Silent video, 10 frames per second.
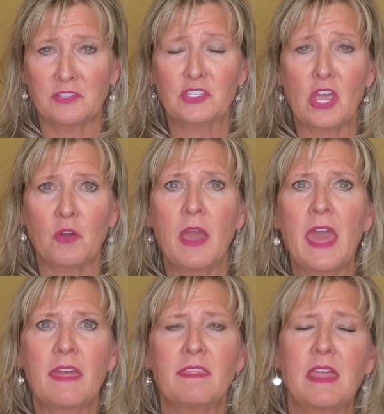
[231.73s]
So
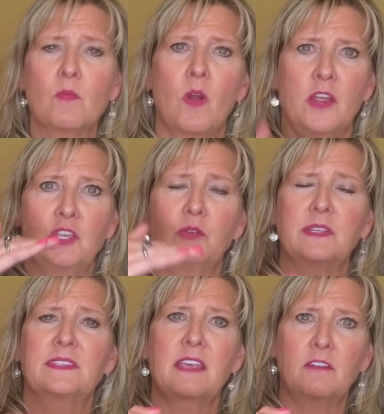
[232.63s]
they want you to
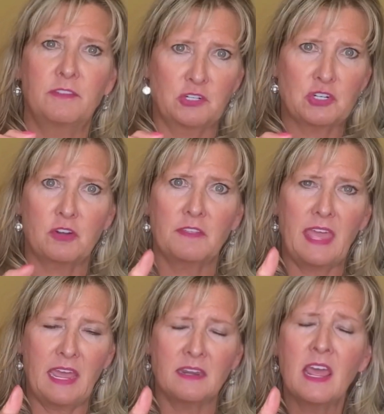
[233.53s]
self-insure
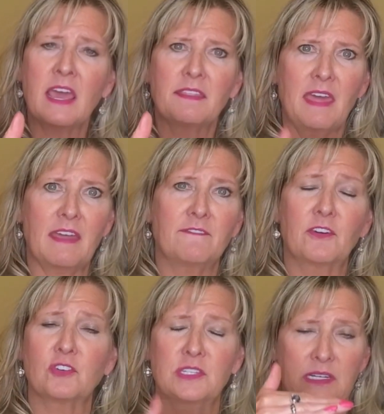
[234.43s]
that
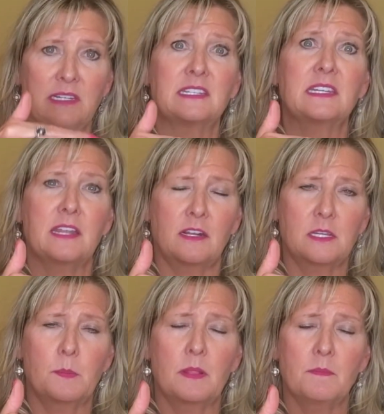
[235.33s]
first
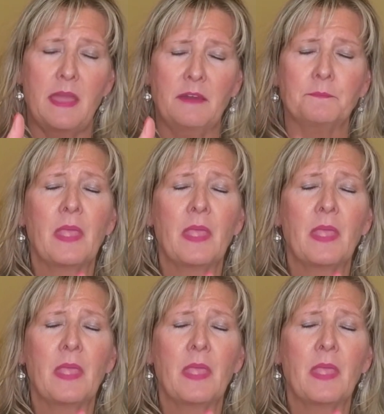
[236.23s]
deductible amount.